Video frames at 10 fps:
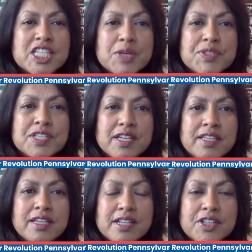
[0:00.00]
I was a
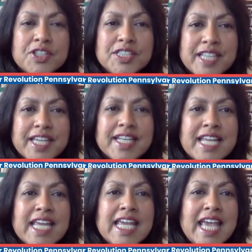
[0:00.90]
young girl then,
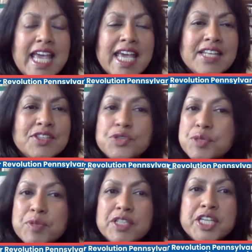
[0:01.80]
and 3
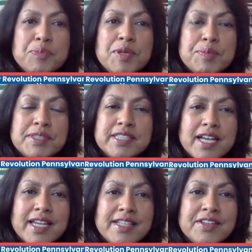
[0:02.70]
million people
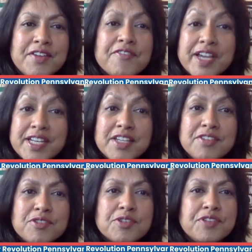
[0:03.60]
died fighting
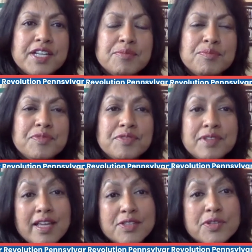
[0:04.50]
for freedom
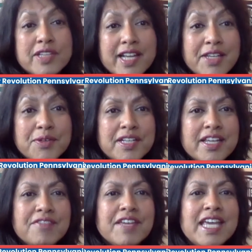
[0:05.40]
so that I could
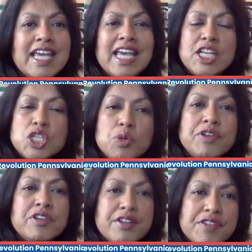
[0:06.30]
live. And
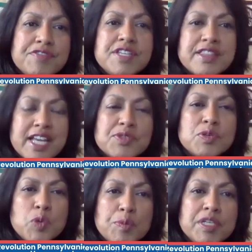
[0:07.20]

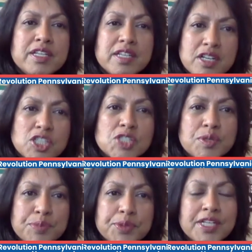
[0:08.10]
250,000 women and girls were
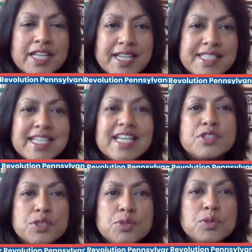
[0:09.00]
brutalized as
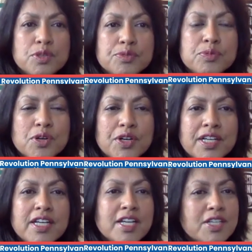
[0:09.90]
a tool of war.
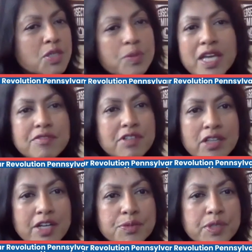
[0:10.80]
So we have a
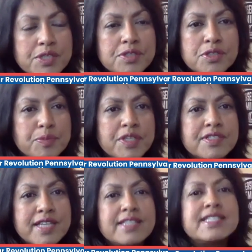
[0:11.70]
lot of work to do, because
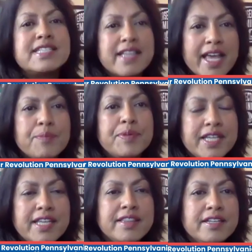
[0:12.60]
that's still
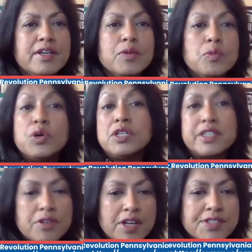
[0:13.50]
happening in the world
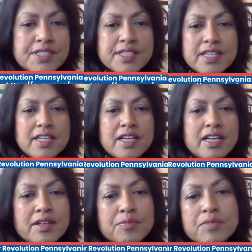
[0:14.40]
across
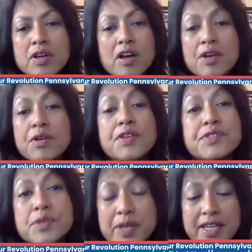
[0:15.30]

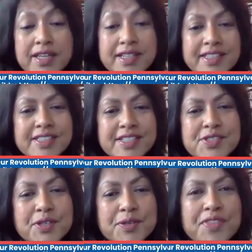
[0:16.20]
the way.
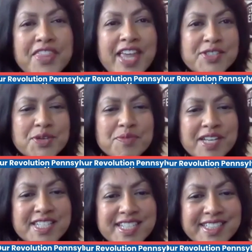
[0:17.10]
So thanks so
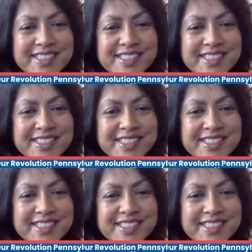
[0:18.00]
much.